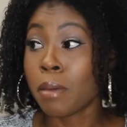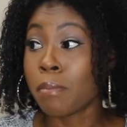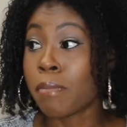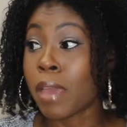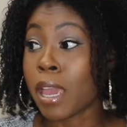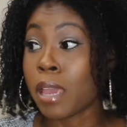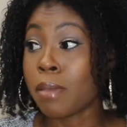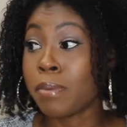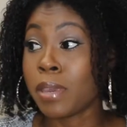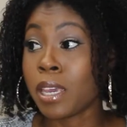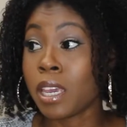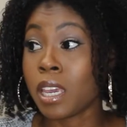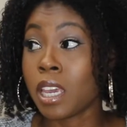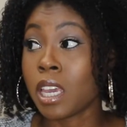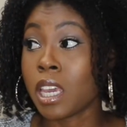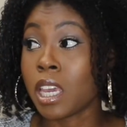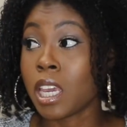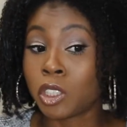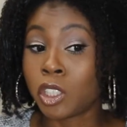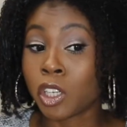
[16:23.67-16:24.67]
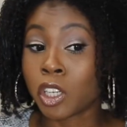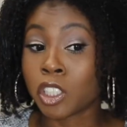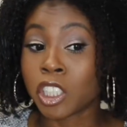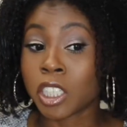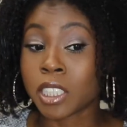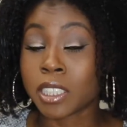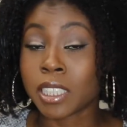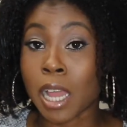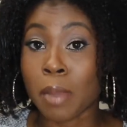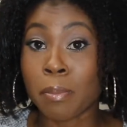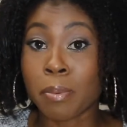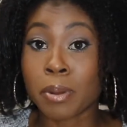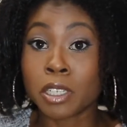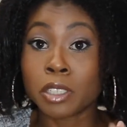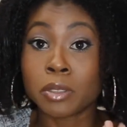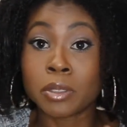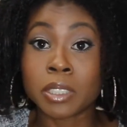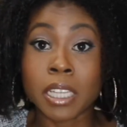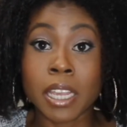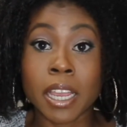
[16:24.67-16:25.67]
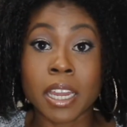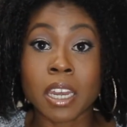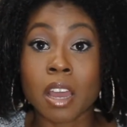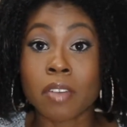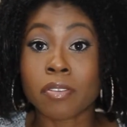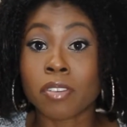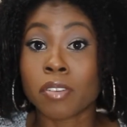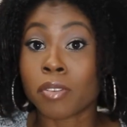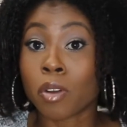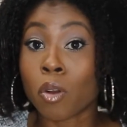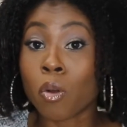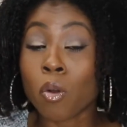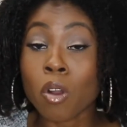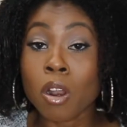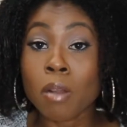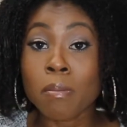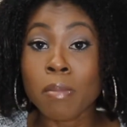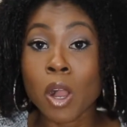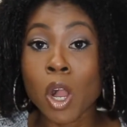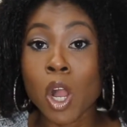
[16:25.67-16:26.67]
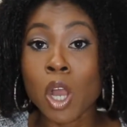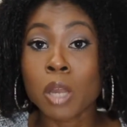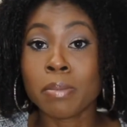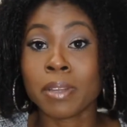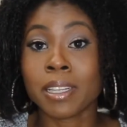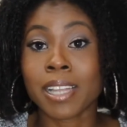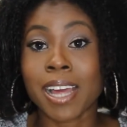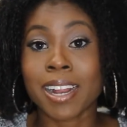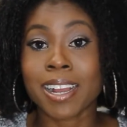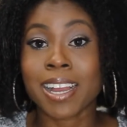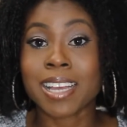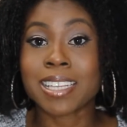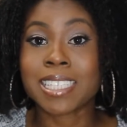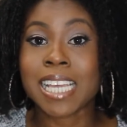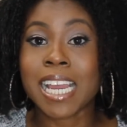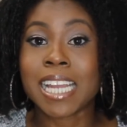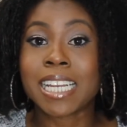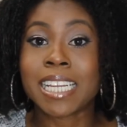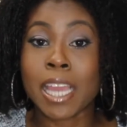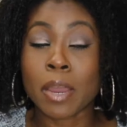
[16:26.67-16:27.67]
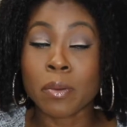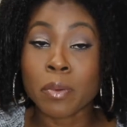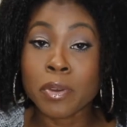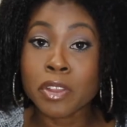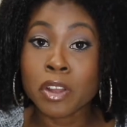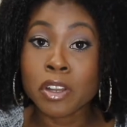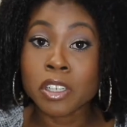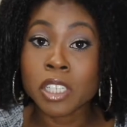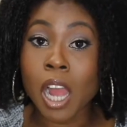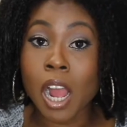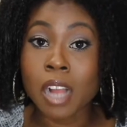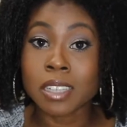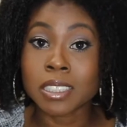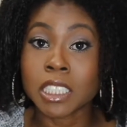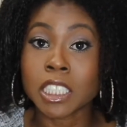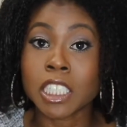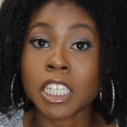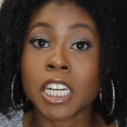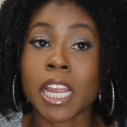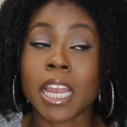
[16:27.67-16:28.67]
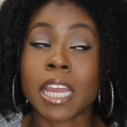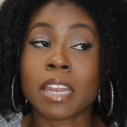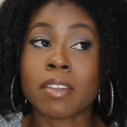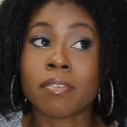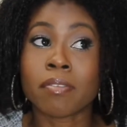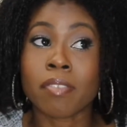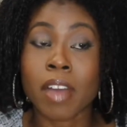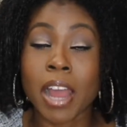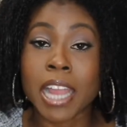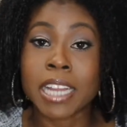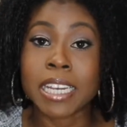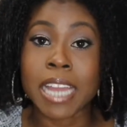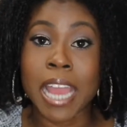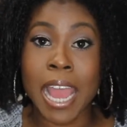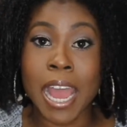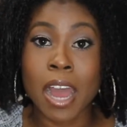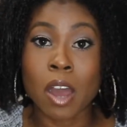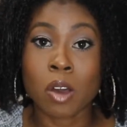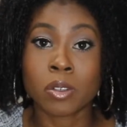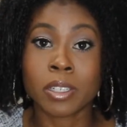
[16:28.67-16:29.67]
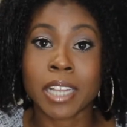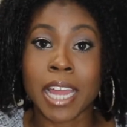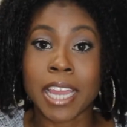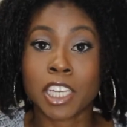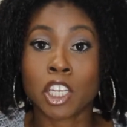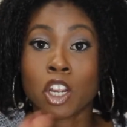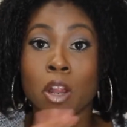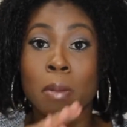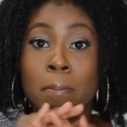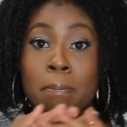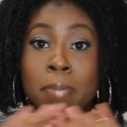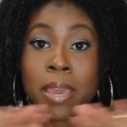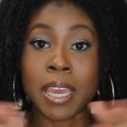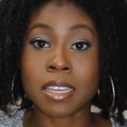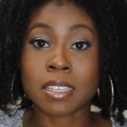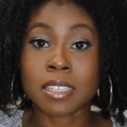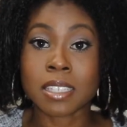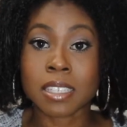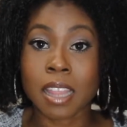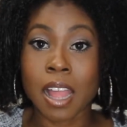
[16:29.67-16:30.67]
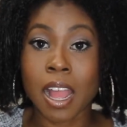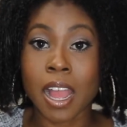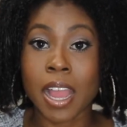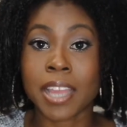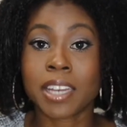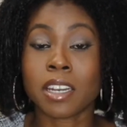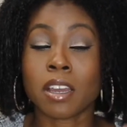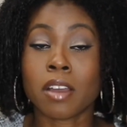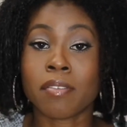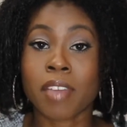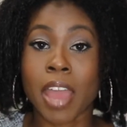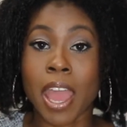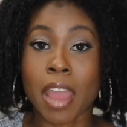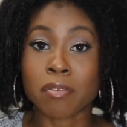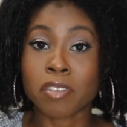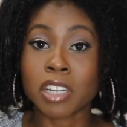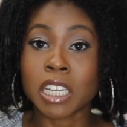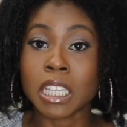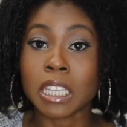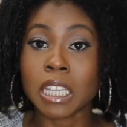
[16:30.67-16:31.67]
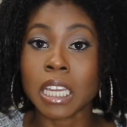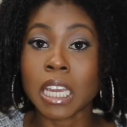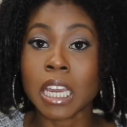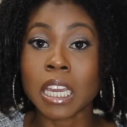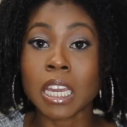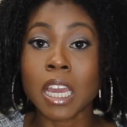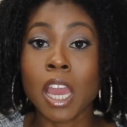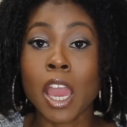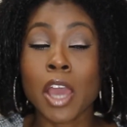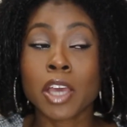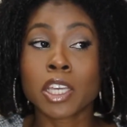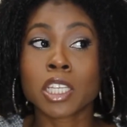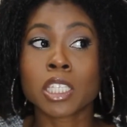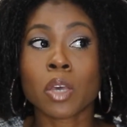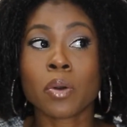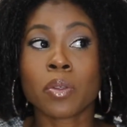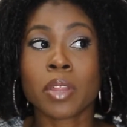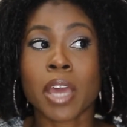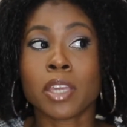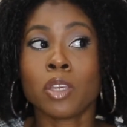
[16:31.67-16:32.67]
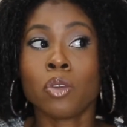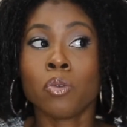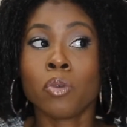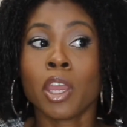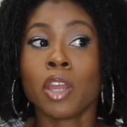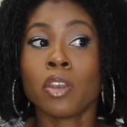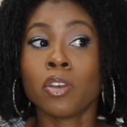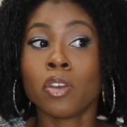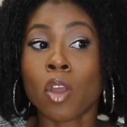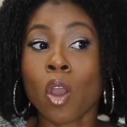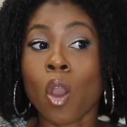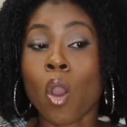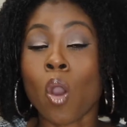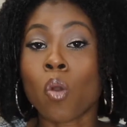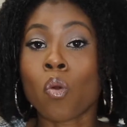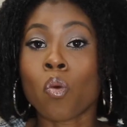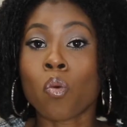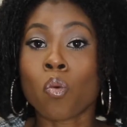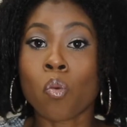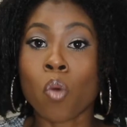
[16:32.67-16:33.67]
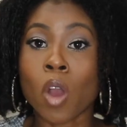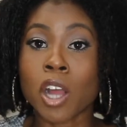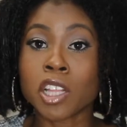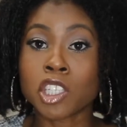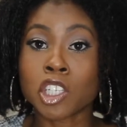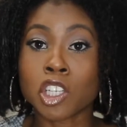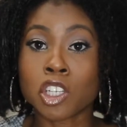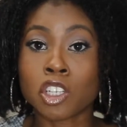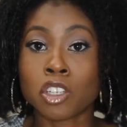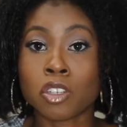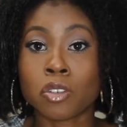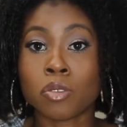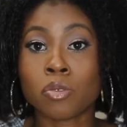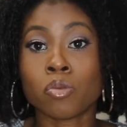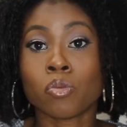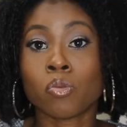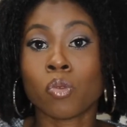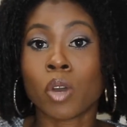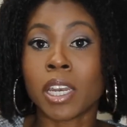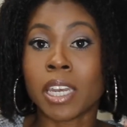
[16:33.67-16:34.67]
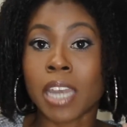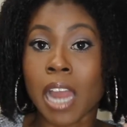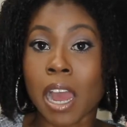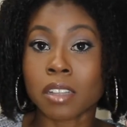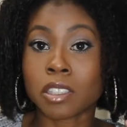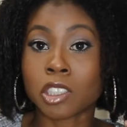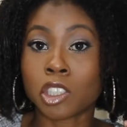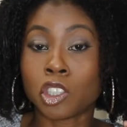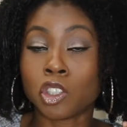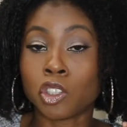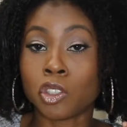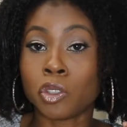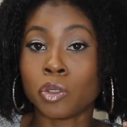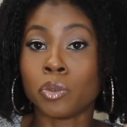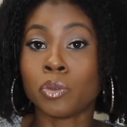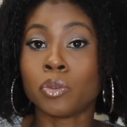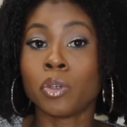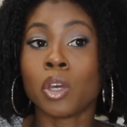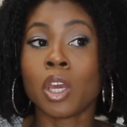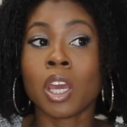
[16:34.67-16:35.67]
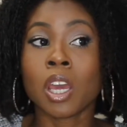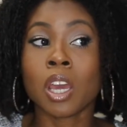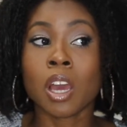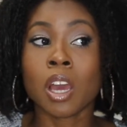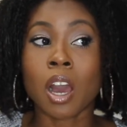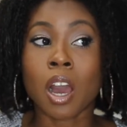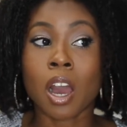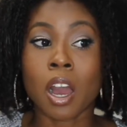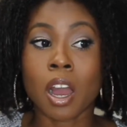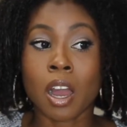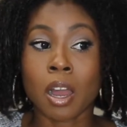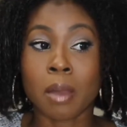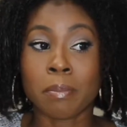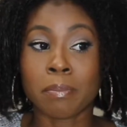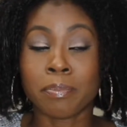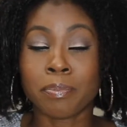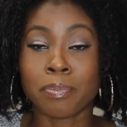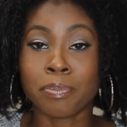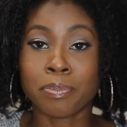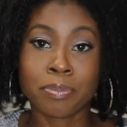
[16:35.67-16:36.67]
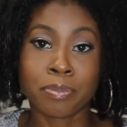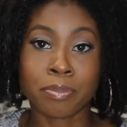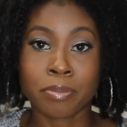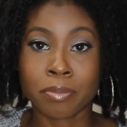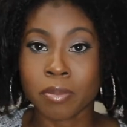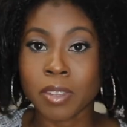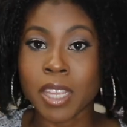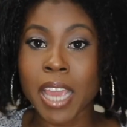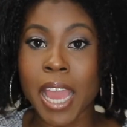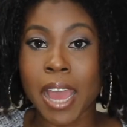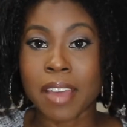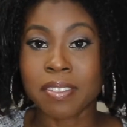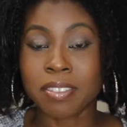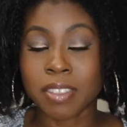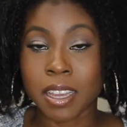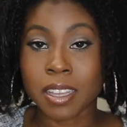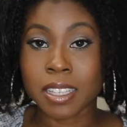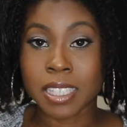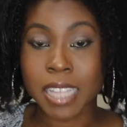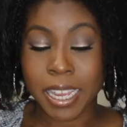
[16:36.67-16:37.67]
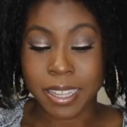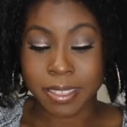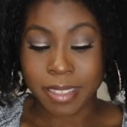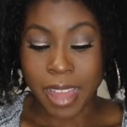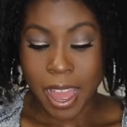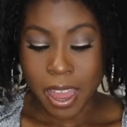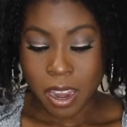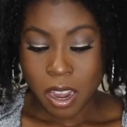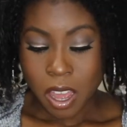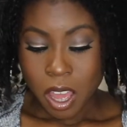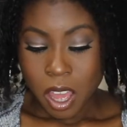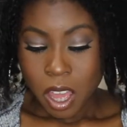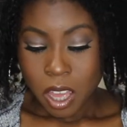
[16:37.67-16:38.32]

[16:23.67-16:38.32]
Maybe you're just not producing enough of a hormone. But like I said, get with your doctor and find out like your baseline of everything so that you can know what to do, what not to do, yeah, and things like that.